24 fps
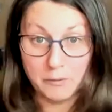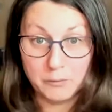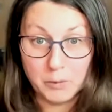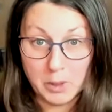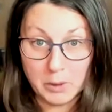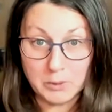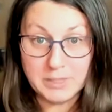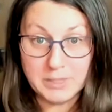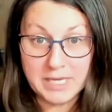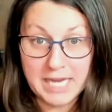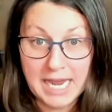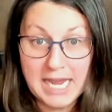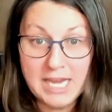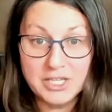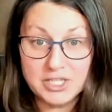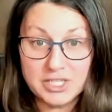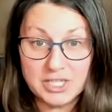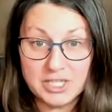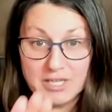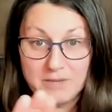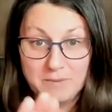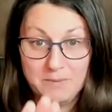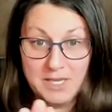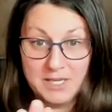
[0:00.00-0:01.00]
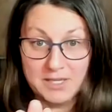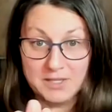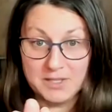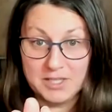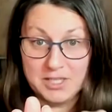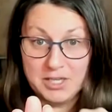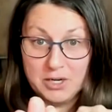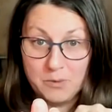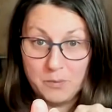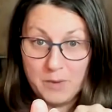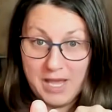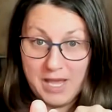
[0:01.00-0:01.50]
rotation, because
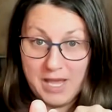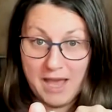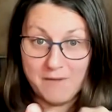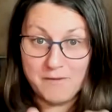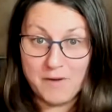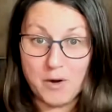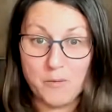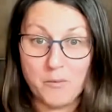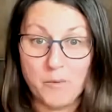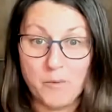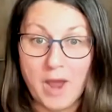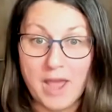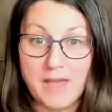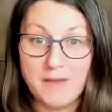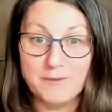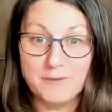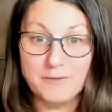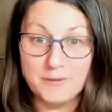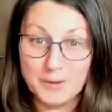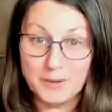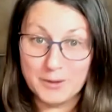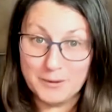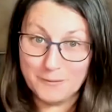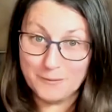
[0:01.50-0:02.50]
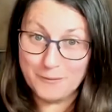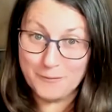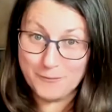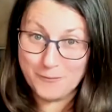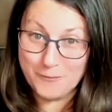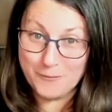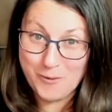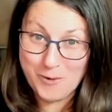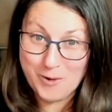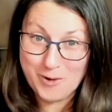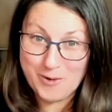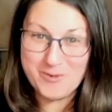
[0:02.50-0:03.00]
we have our right foot
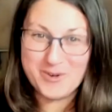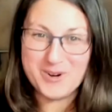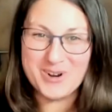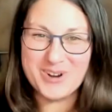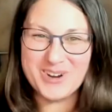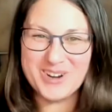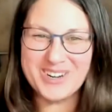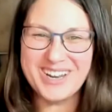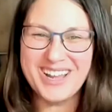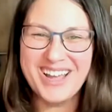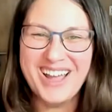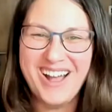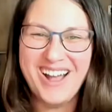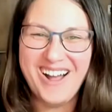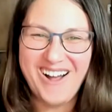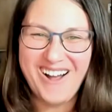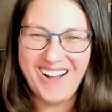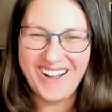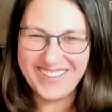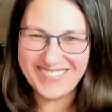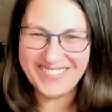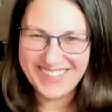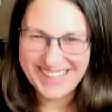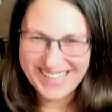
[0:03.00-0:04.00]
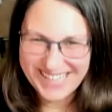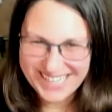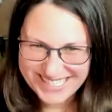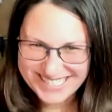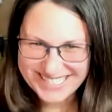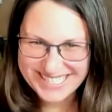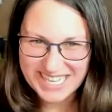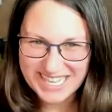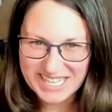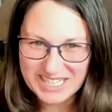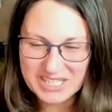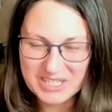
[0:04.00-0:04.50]
forward on the
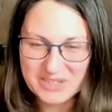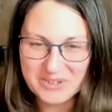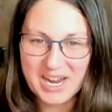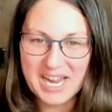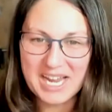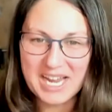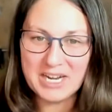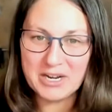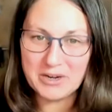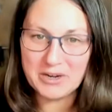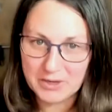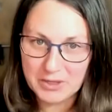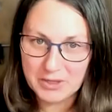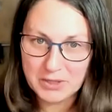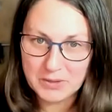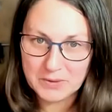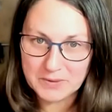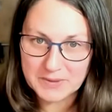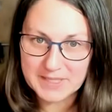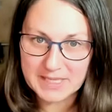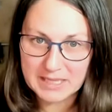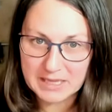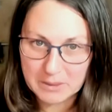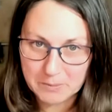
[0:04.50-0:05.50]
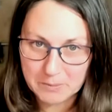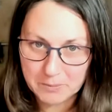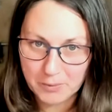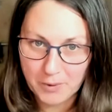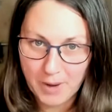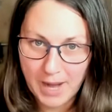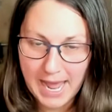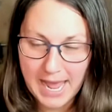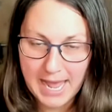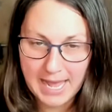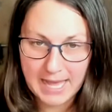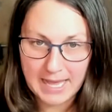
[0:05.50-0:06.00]
accelerator and using the
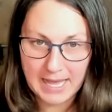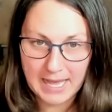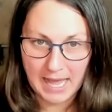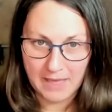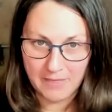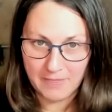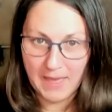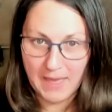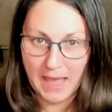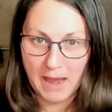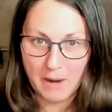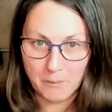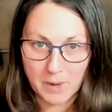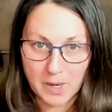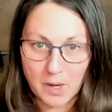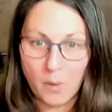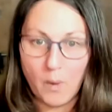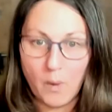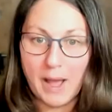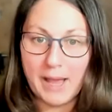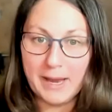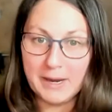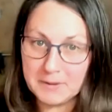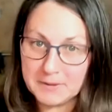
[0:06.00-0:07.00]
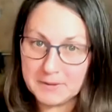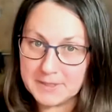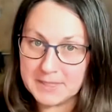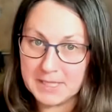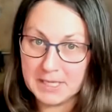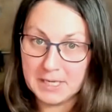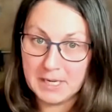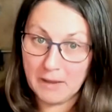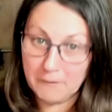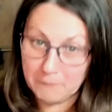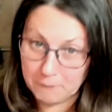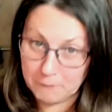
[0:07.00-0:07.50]
brake, and that requires
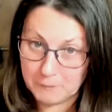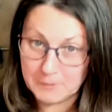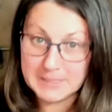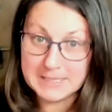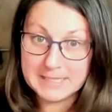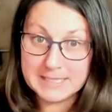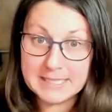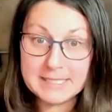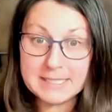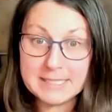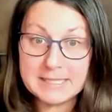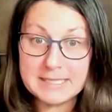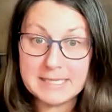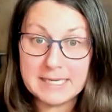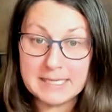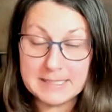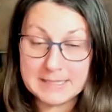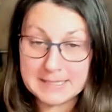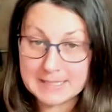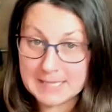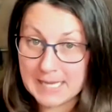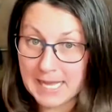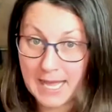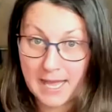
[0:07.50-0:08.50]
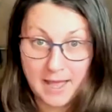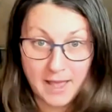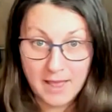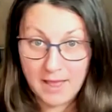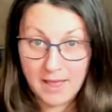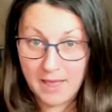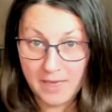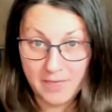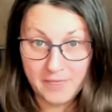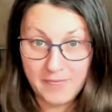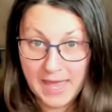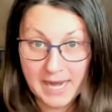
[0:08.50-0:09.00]
enough resistance
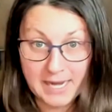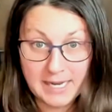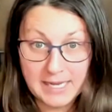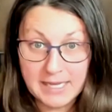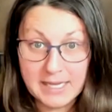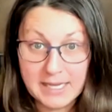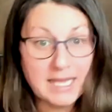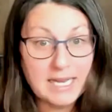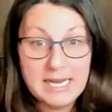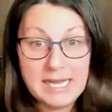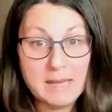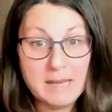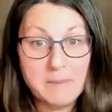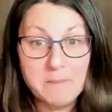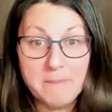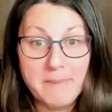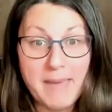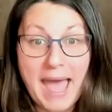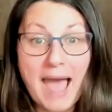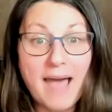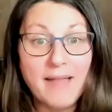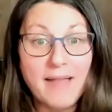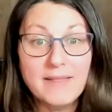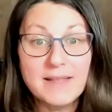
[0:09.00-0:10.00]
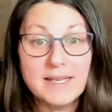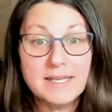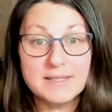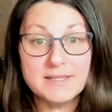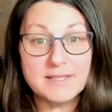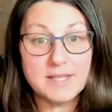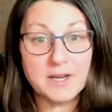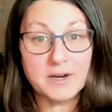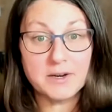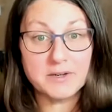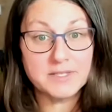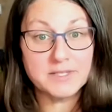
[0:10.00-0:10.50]
that it can
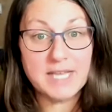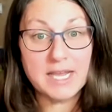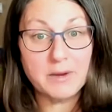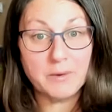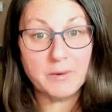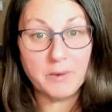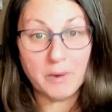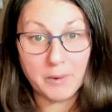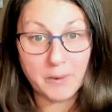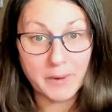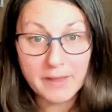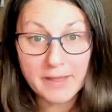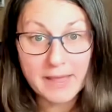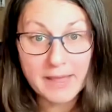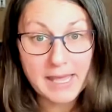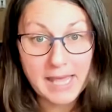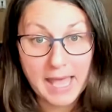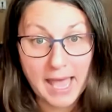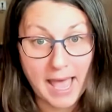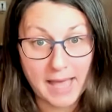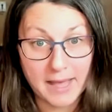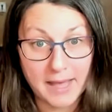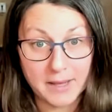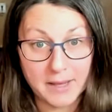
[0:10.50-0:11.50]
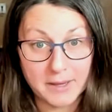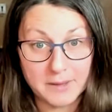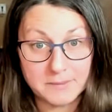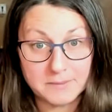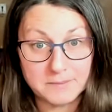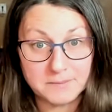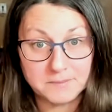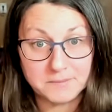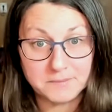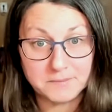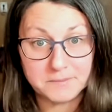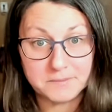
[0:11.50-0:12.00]
imbalance our sacroiliac.
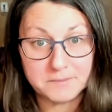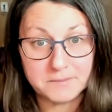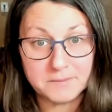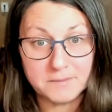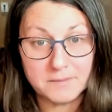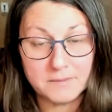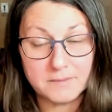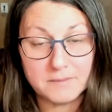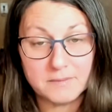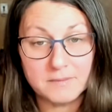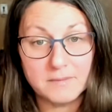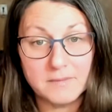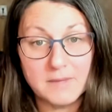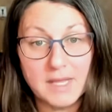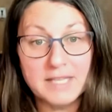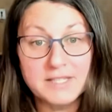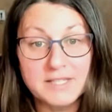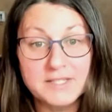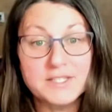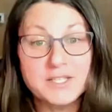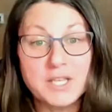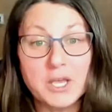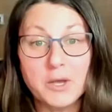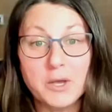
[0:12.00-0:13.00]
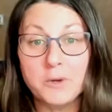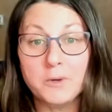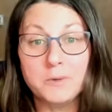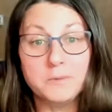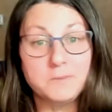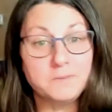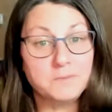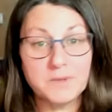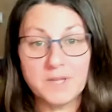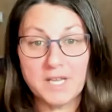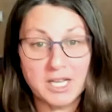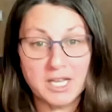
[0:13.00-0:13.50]
And
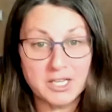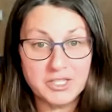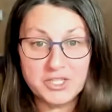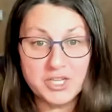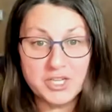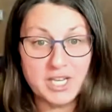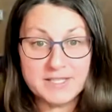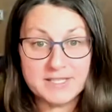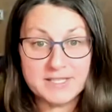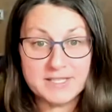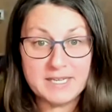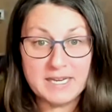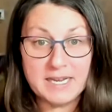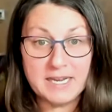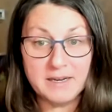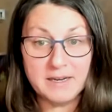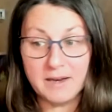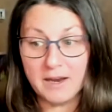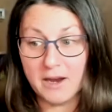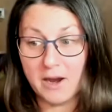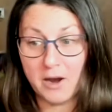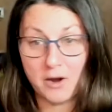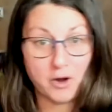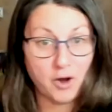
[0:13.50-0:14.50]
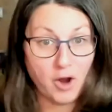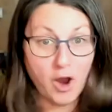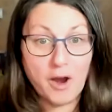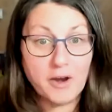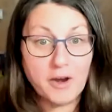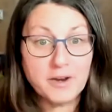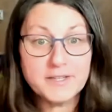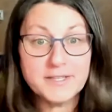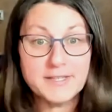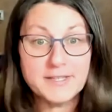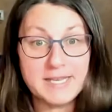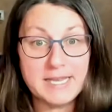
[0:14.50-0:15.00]
so adjusting our
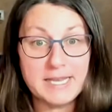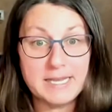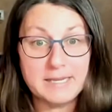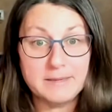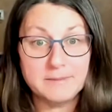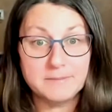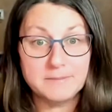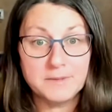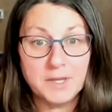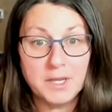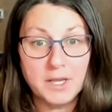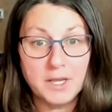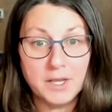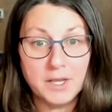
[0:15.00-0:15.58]
car seat